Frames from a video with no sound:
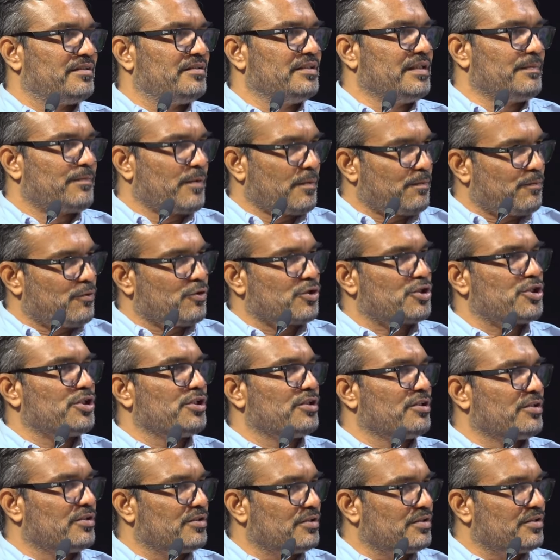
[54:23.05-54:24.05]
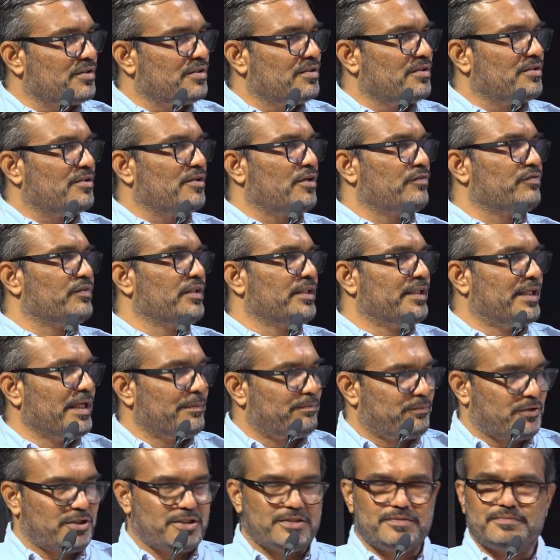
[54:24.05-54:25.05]
the proportion of the
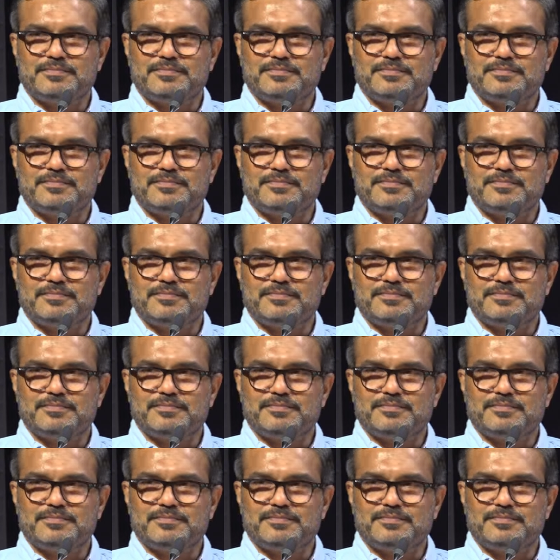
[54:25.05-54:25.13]
debt.